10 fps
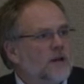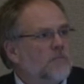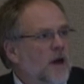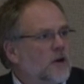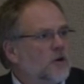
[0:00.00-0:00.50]

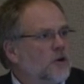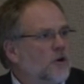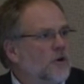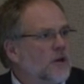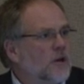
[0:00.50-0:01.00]
about it
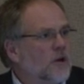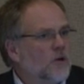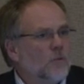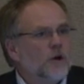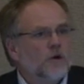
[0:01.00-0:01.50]
currently, or
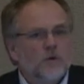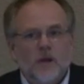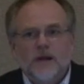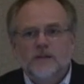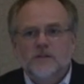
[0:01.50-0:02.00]
what you would
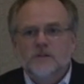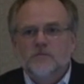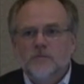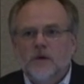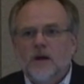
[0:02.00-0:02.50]
like
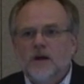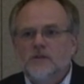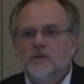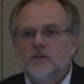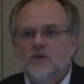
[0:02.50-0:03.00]
to
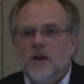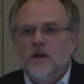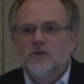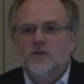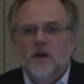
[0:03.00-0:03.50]
see
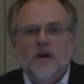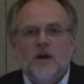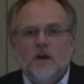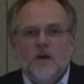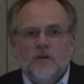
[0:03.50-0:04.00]
changed,
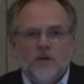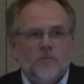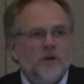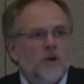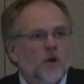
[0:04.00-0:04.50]
there'll
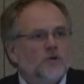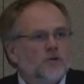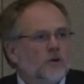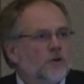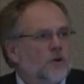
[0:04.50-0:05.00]
be notes
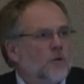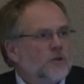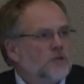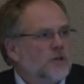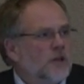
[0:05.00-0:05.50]
during the
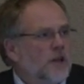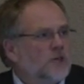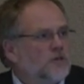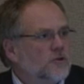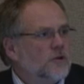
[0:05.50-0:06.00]
question and
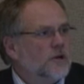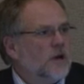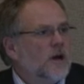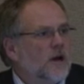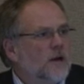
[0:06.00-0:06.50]

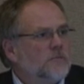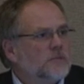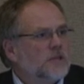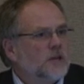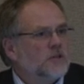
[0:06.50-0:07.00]
answer
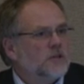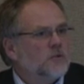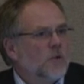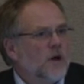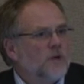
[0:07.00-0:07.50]
section as
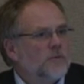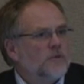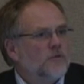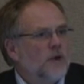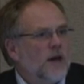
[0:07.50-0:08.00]
well, but
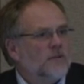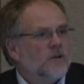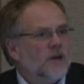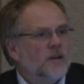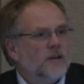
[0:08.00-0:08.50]
if you have
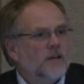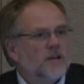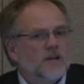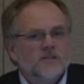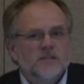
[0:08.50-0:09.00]
an idea that
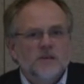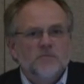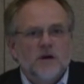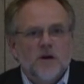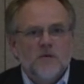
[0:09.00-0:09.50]
doesn't seem
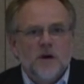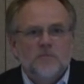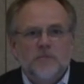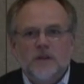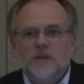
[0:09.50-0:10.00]
to come
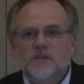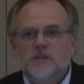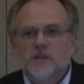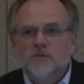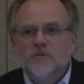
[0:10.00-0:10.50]
up and doesn't
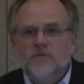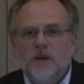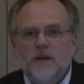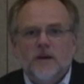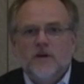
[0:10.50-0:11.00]
seem to
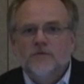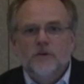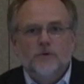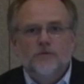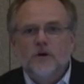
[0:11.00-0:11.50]
fit,
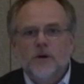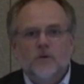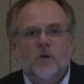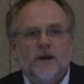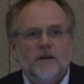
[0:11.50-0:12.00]
feel free to
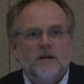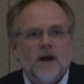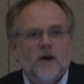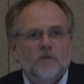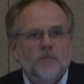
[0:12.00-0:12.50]
write it
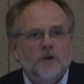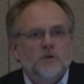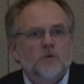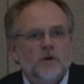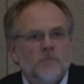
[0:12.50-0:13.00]
down,
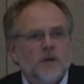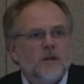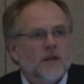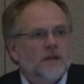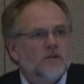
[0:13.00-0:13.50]
because we're going to be
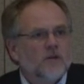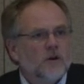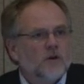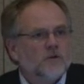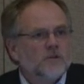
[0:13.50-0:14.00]
collecting
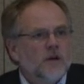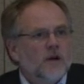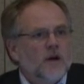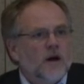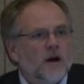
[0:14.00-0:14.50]
those,
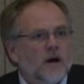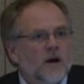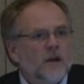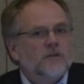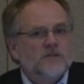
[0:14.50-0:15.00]

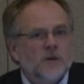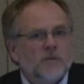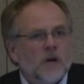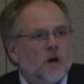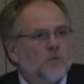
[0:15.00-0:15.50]
and the
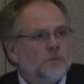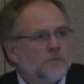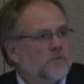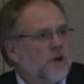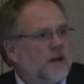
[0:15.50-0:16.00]
seminar will be
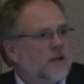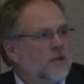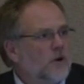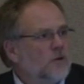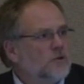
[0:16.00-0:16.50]
providing
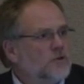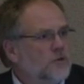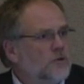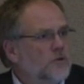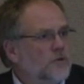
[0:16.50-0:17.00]
those
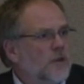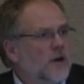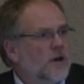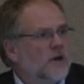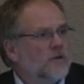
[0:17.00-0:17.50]
to
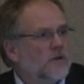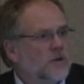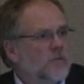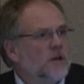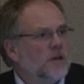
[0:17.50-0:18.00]
the
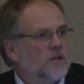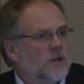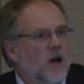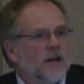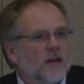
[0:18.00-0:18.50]
committee, the
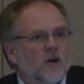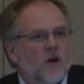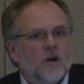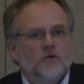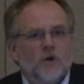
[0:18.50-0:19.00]
dining
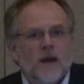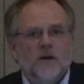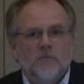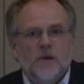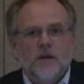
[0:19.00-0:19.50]
contract
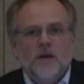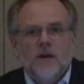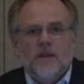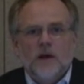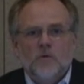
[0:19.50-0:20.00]
committee,
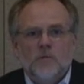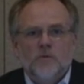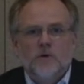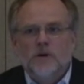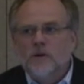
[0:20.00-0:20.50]
that will be
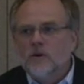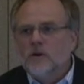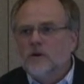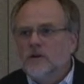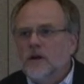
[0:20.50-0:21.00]
putting
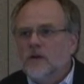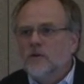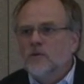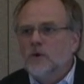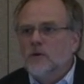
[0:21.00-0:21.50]
together
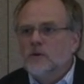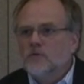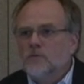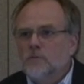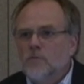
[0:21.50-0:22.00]
the request
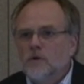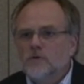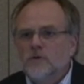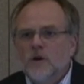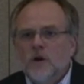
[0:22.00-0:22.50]
for
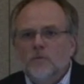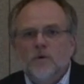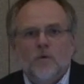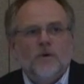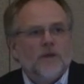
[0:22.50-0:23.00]
proposal. We
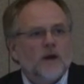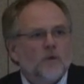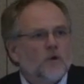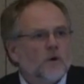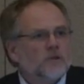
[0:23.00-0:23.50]
want that
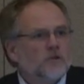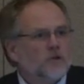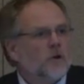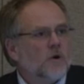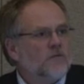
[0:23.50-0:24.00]
request to
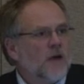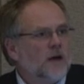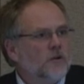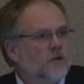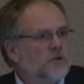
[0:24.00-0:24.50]
show our
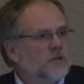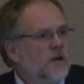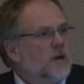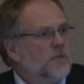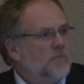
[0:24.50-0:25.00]
values
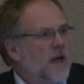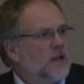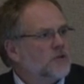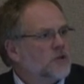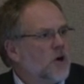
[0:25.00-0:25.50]
and
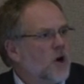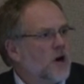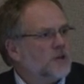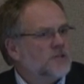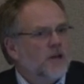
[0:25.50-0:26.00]
balance
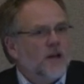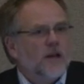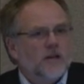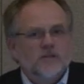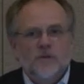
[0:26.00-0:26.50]
costs
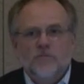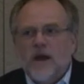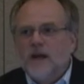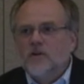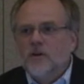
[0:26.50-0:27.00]
and its
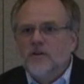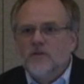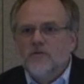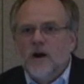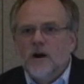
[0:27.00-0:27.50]
impact on the
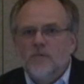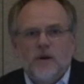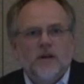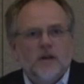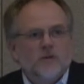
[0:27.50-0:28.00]

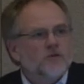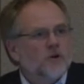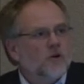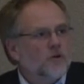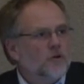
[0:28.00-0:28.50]
environment, and
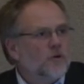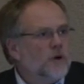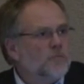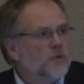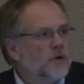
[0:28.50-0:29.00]
so your
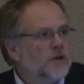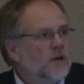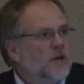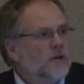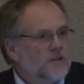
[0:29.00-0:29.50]
input
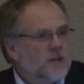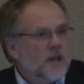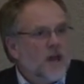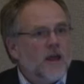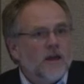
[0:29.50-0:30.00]

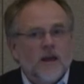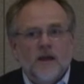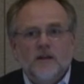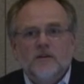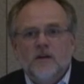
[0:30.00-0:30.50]
today
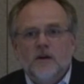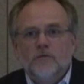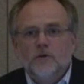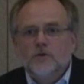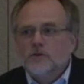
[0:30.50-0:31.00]
and in
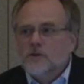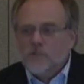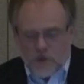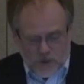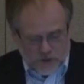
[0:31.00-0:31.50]
future
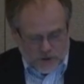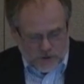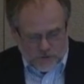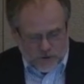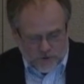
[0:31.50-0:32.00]
seminars
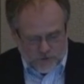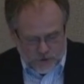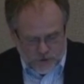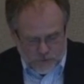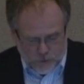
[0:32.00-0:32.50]
is very,
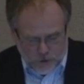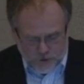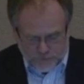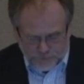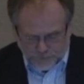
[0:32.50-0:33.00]
very important.